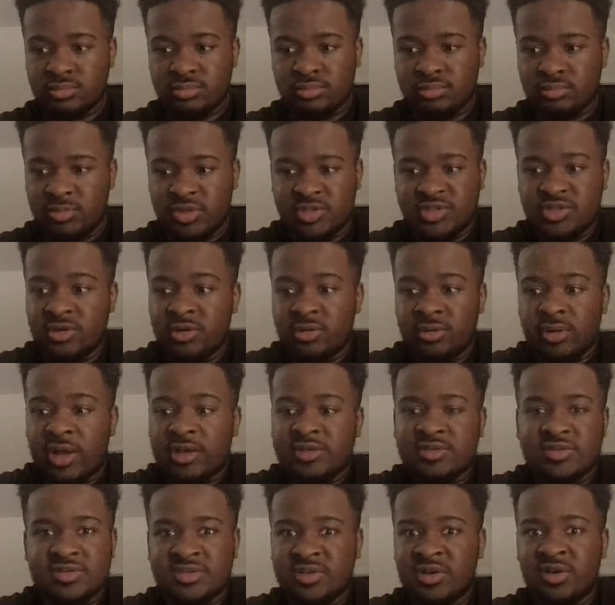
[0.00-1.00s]

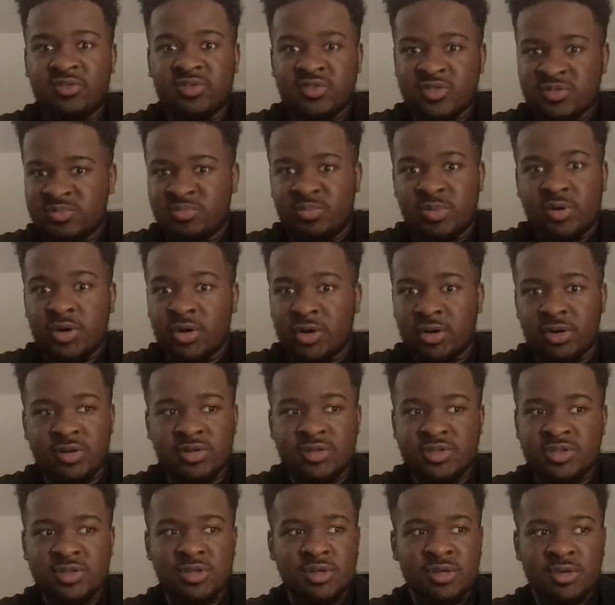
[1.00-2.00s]
materialize herself as
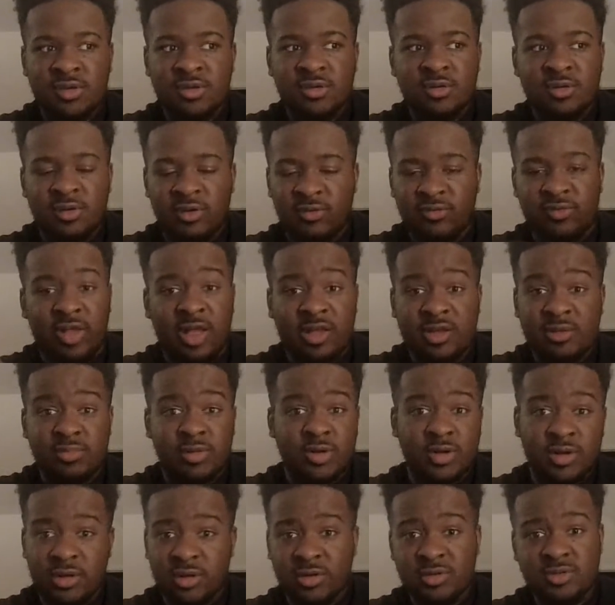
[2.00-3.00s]
birds, a flock of
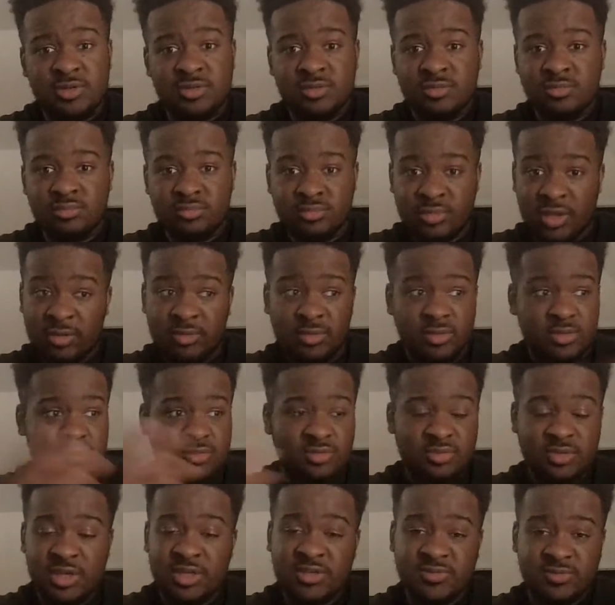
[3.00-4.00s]
birds, be able to
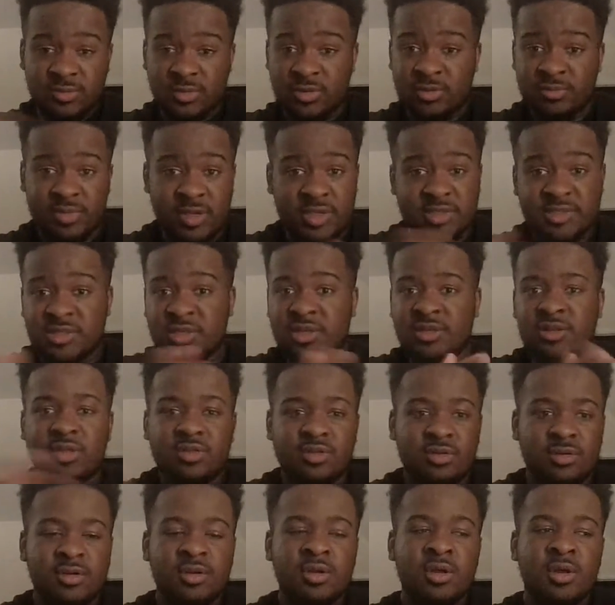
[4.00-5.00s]
transfer it, basically
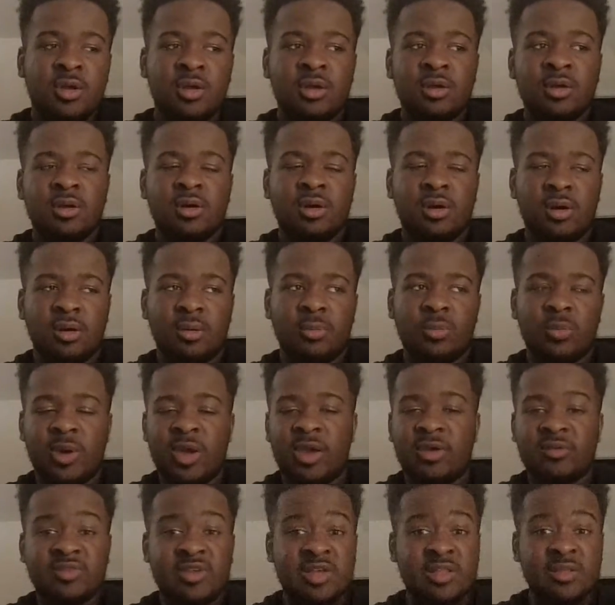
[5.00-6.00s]
another
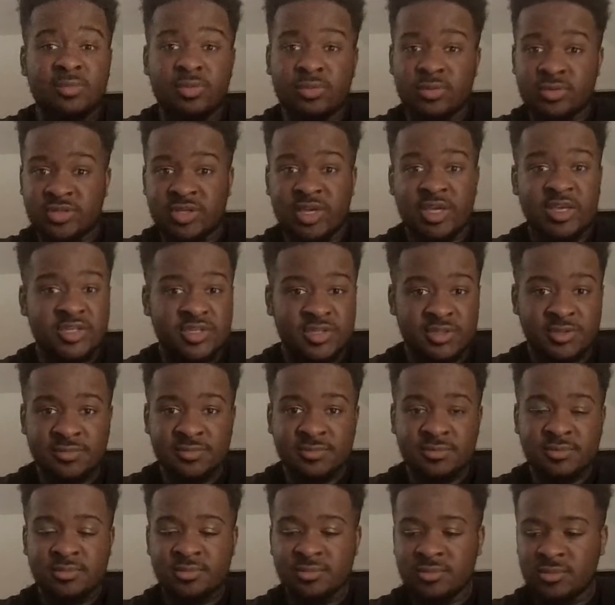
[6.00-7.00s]
way of
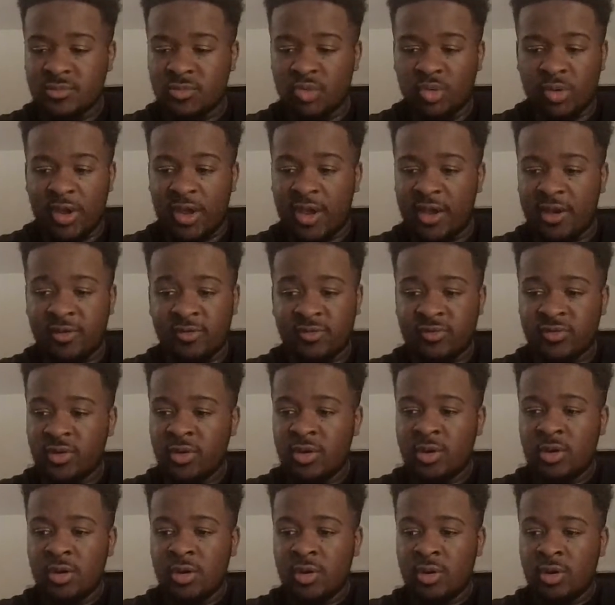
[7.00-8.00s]
teleportation. You have
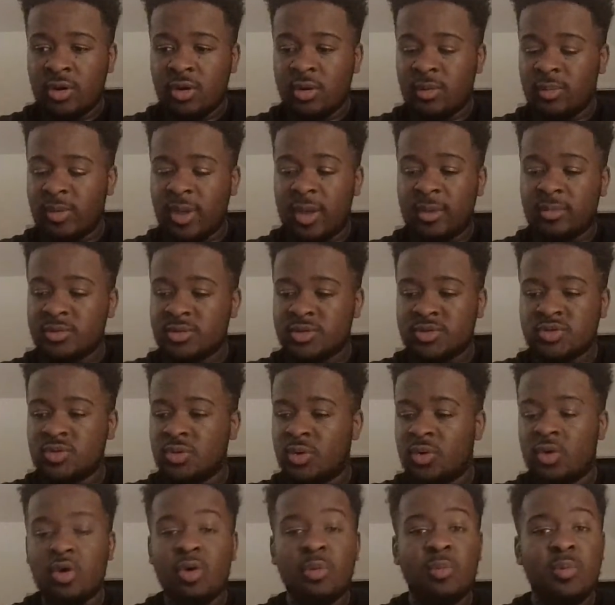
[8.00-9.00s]
her able to
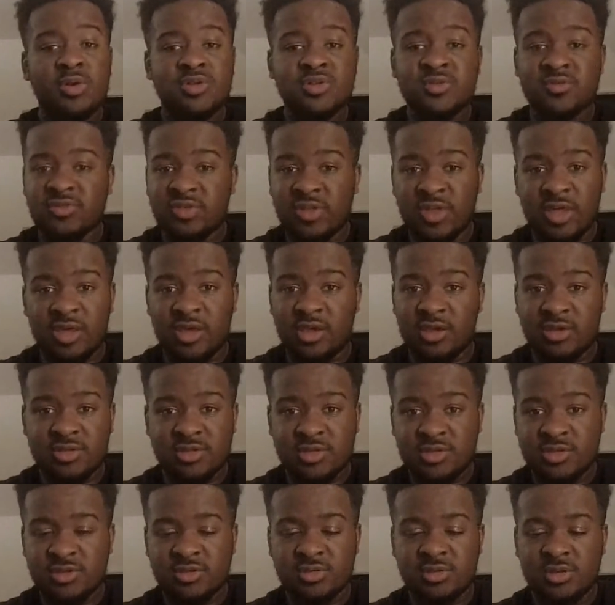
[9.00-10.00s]
do a whole bunch of
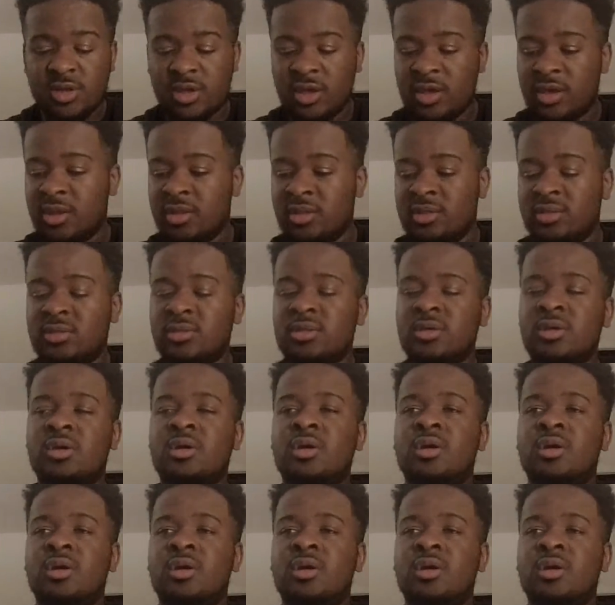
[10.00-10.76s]
things, and